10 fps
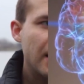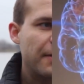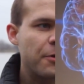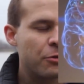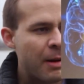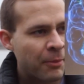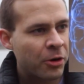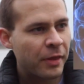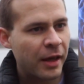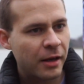If you
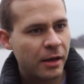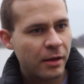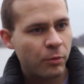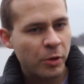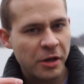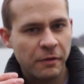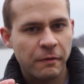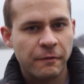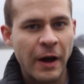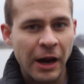remember that when you
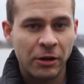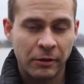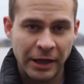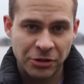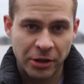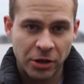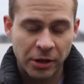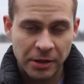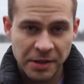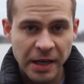fire an electric
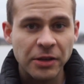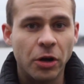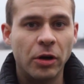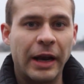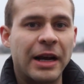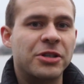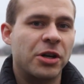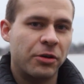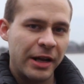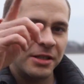signal, it
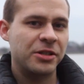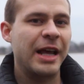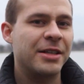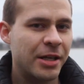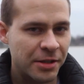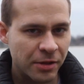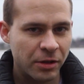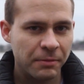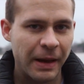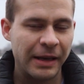actually creates a
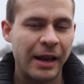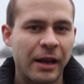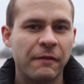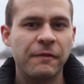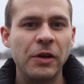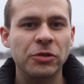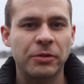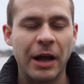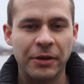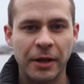tangential magnetic field
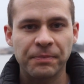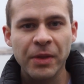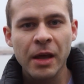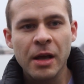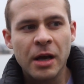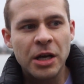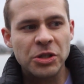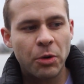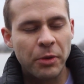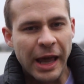around it.
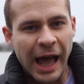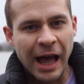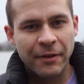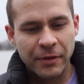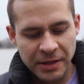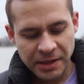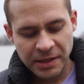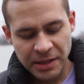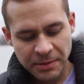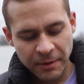So what we have is a
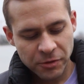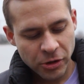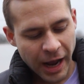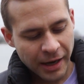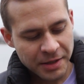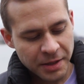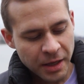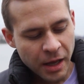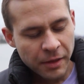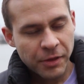system of tracks
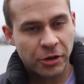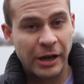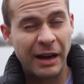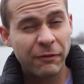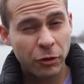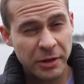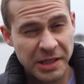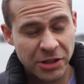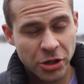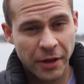that are
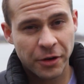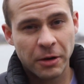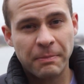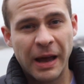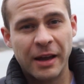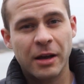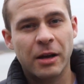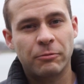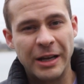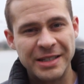influencing each other by
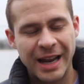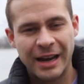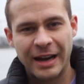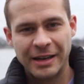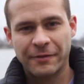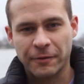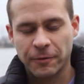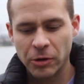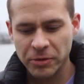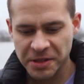resonating at
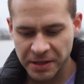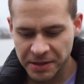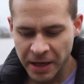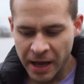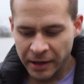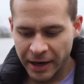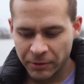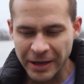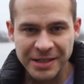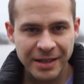different frequencies.
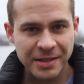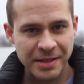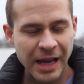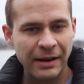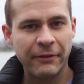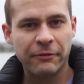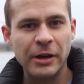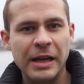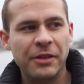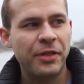Now, resonance is kind of a
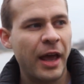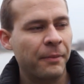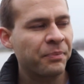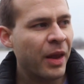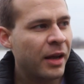freaky thing.